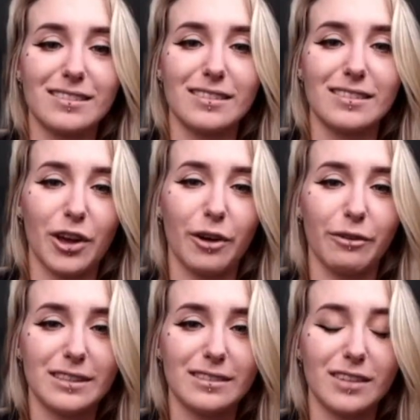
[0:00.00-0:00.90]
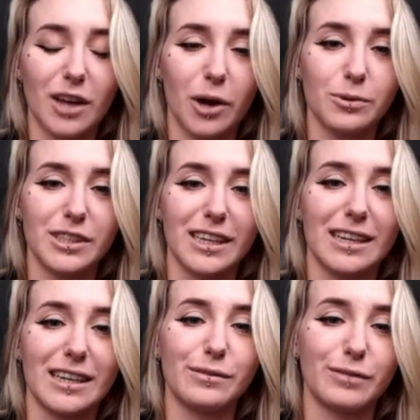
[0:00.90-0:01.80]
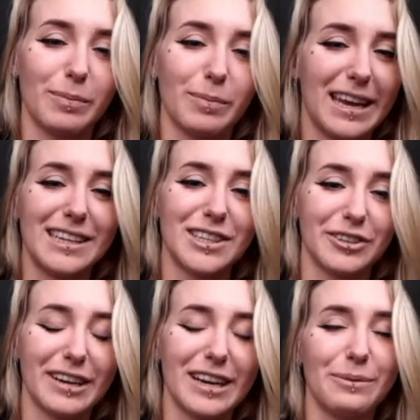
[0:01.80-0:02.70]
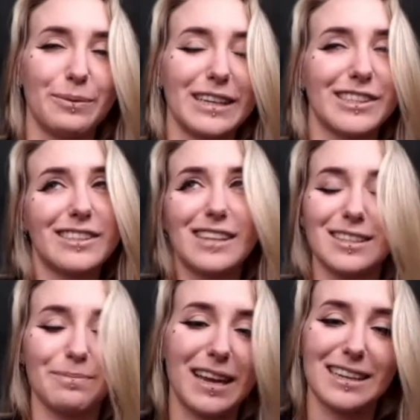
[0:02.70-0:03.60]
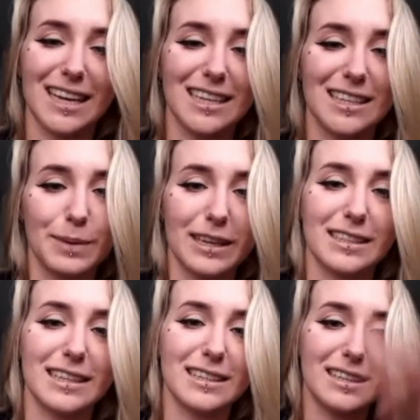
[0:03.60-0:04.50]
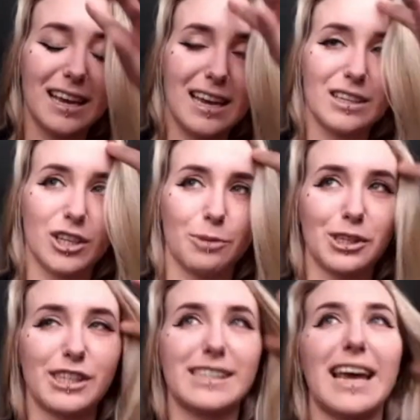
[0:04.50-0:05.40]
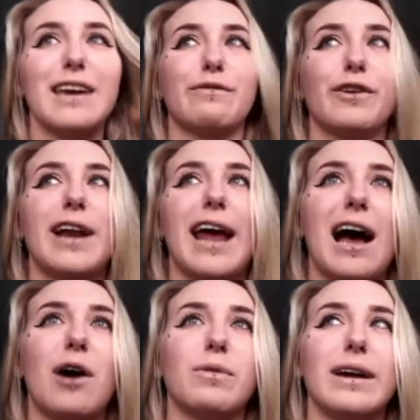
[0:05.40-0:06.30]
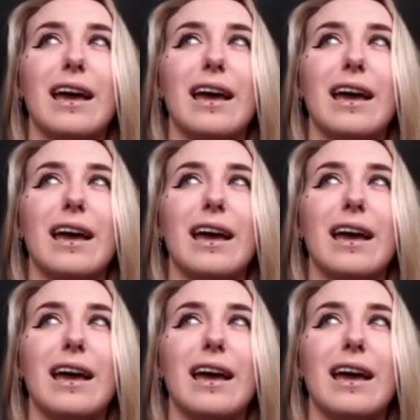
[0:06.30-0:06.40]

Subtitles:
the current culture from the history, which doesn't make sense because it's so much safer now.